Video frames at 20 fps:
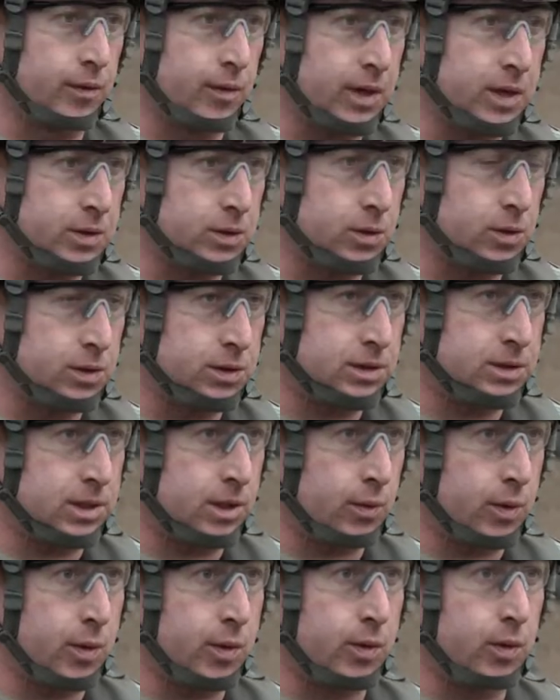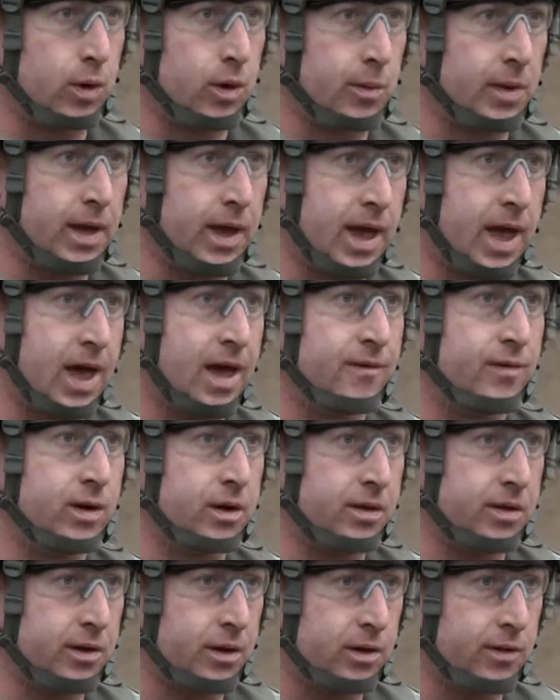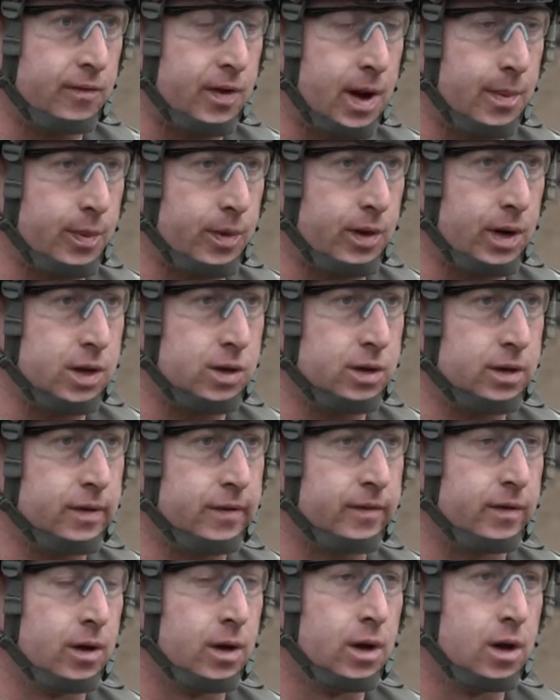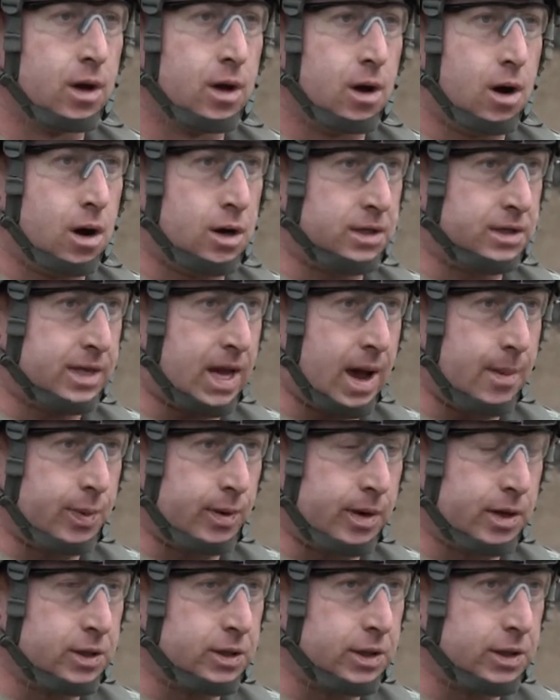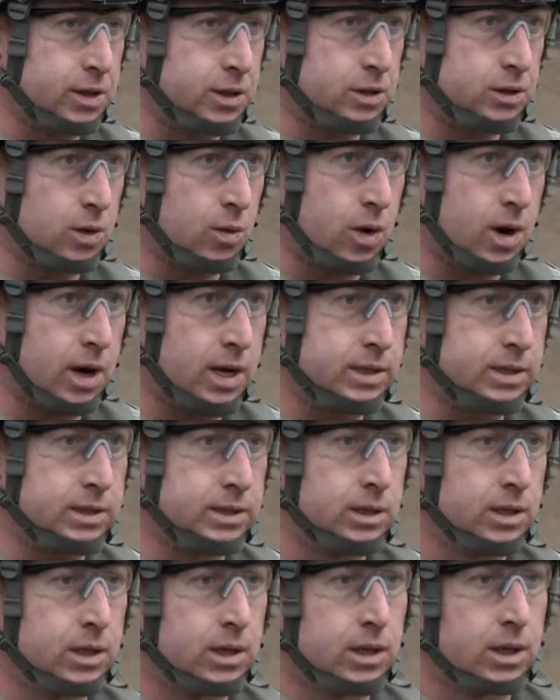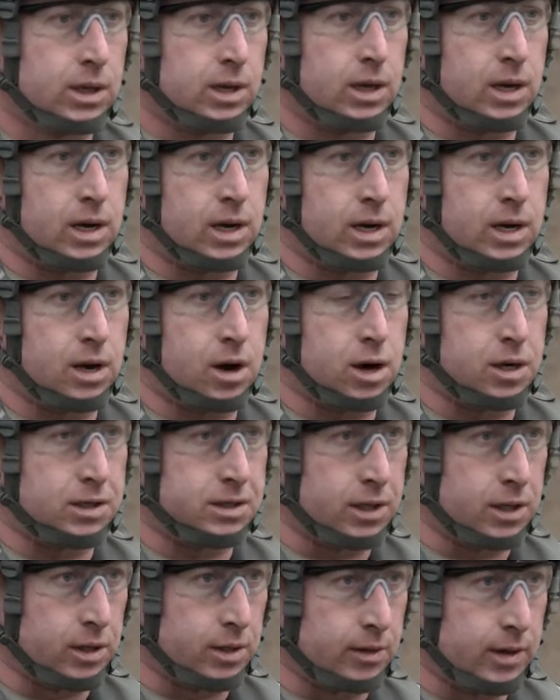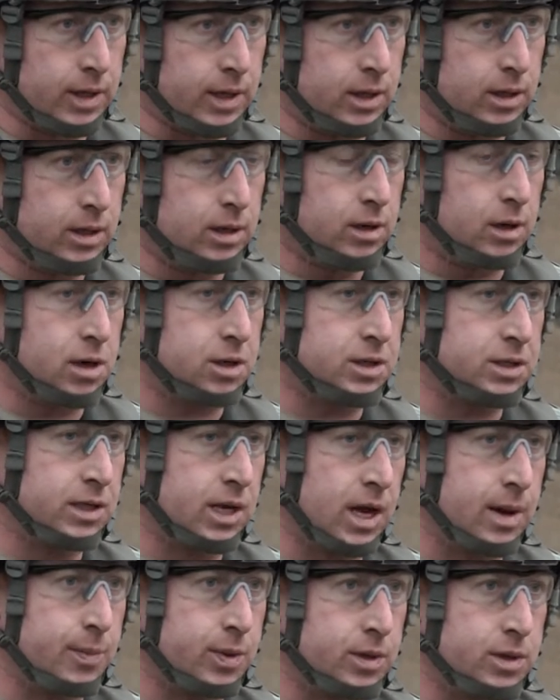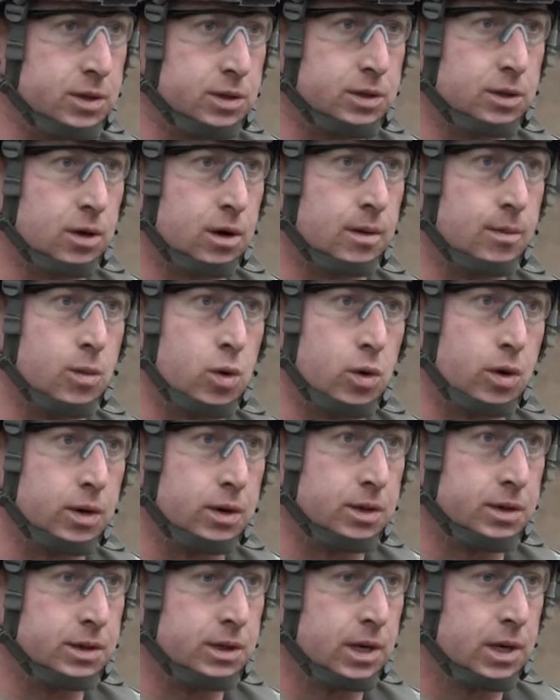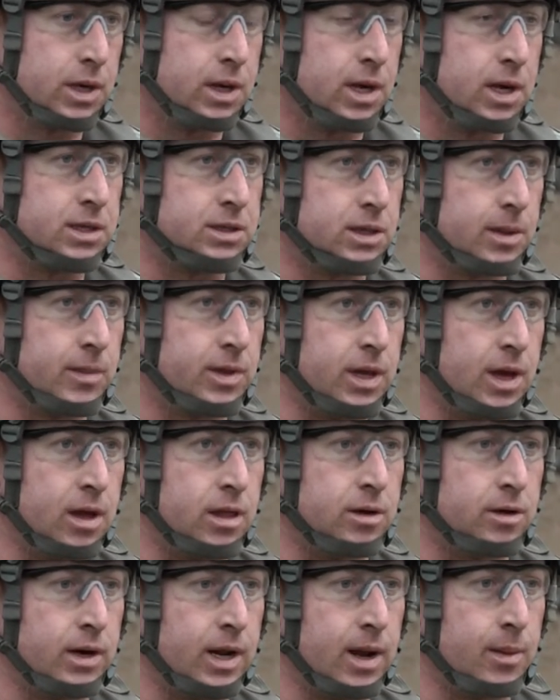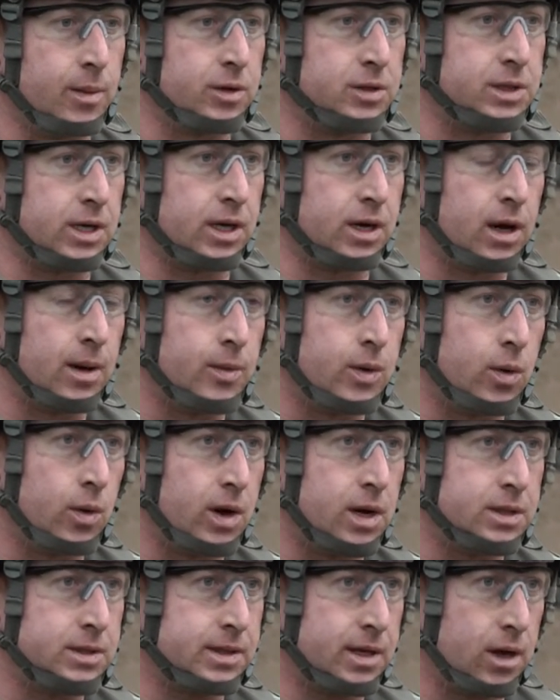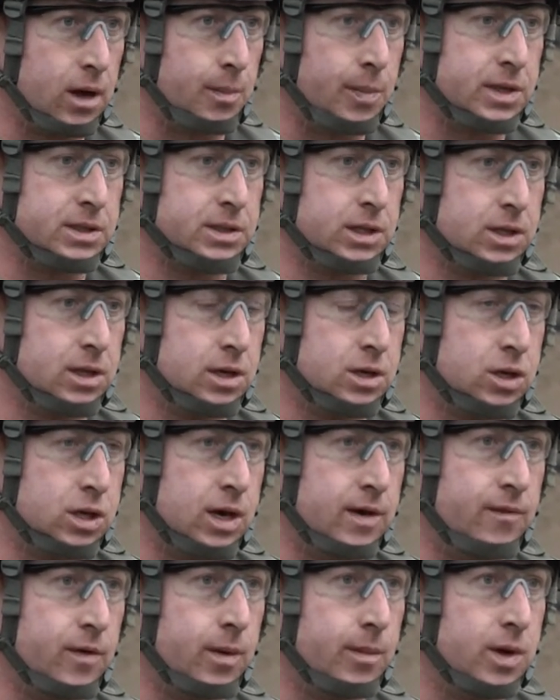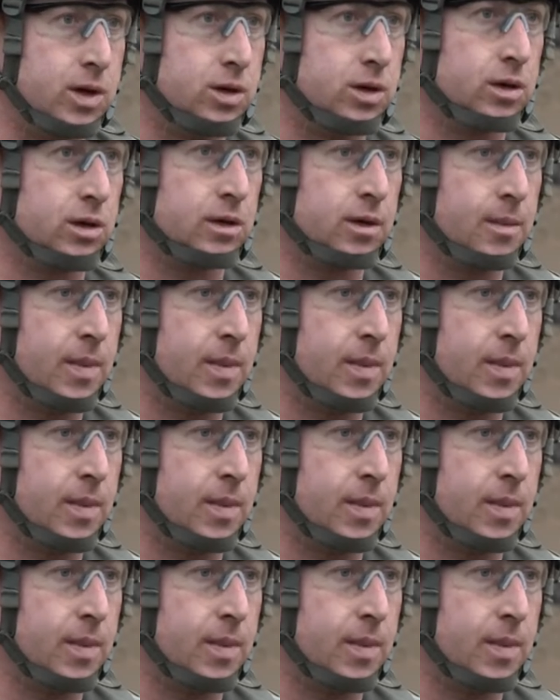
resources that we would normally have in the theater of operations our sapper engineer squads, uh, artillery, our snipers, our mortars, and some of the other enablers that come to us to help us achieve our mission on the